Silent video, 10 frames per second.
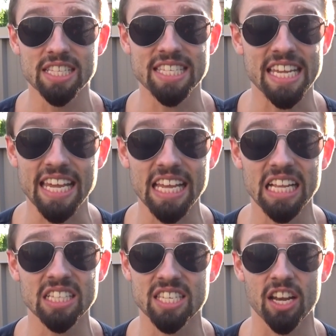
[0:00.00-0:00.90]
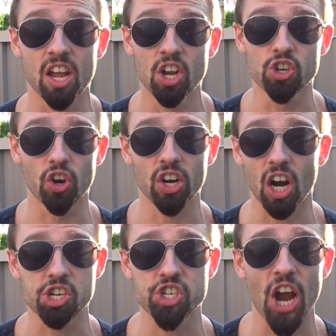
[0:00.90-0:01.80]
teens and during
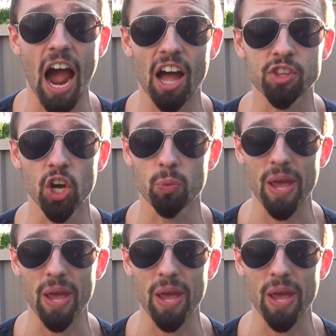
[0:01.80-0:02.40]
our childhood,